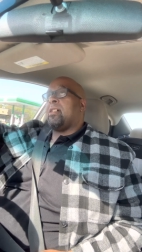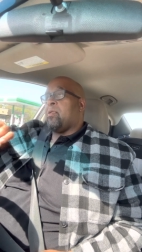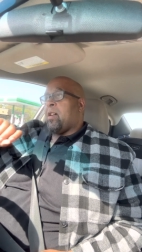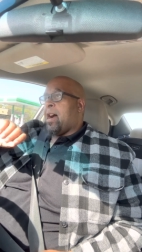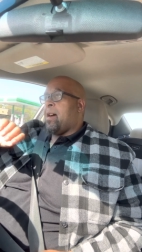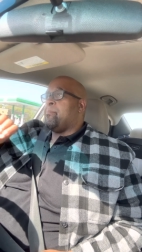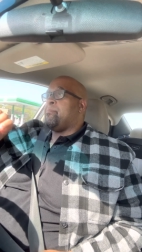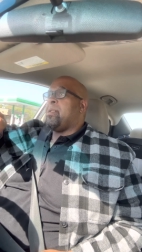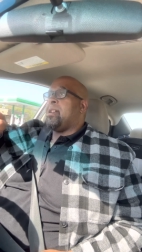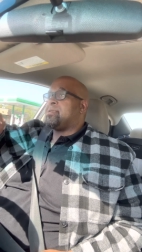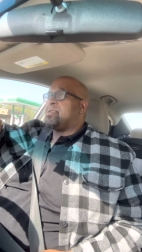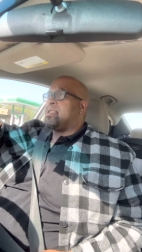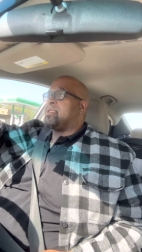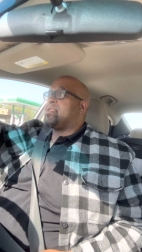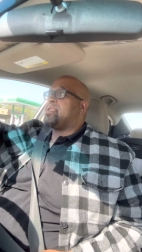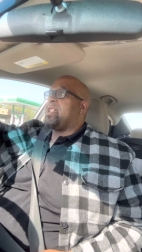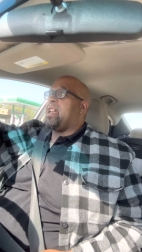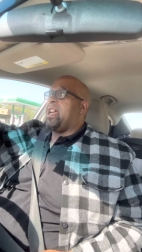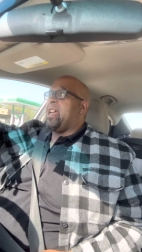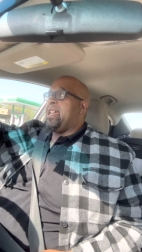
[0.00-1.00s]
I meant to
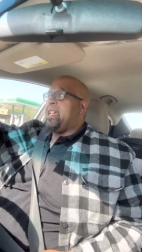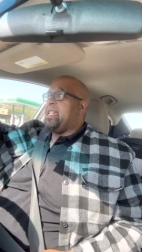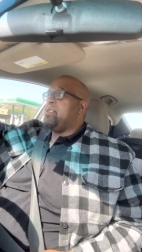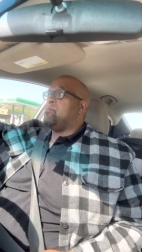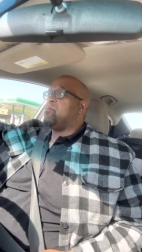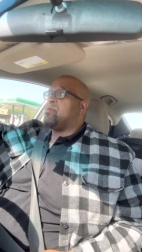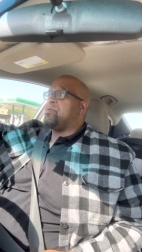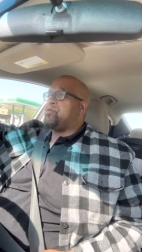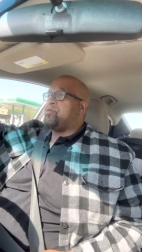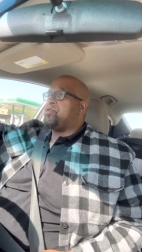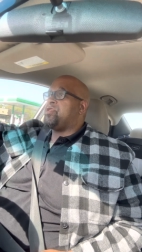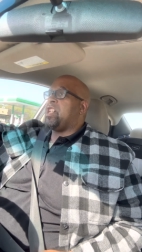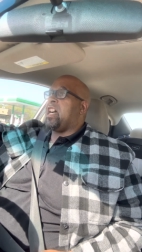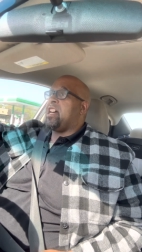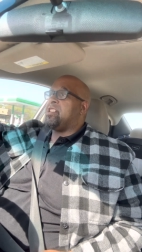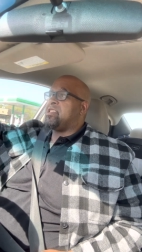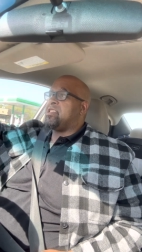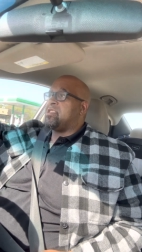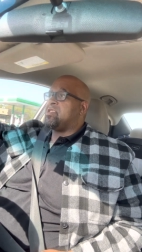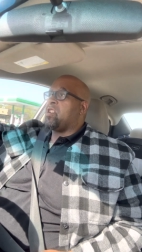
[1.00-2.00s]
say he was
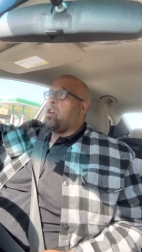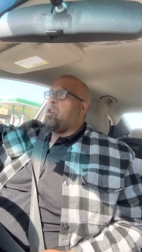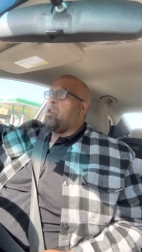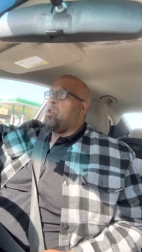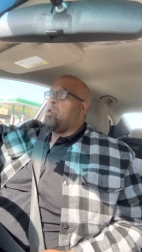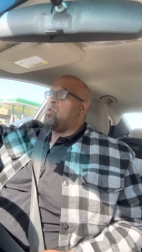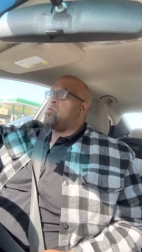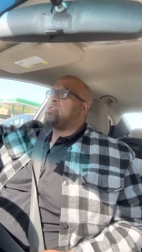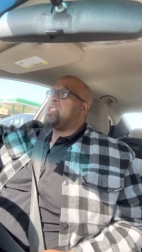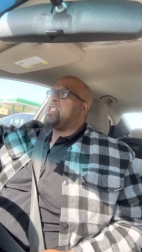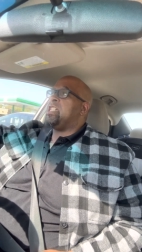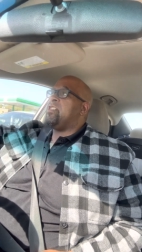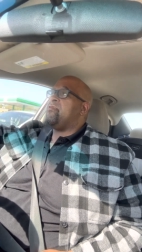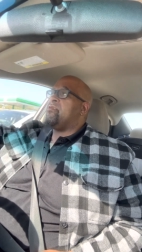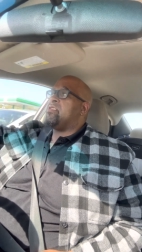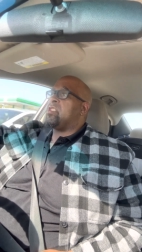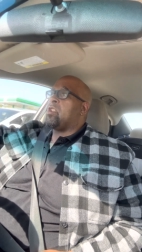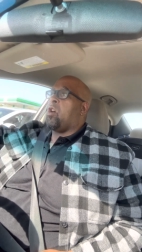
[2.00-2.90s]
just as old, even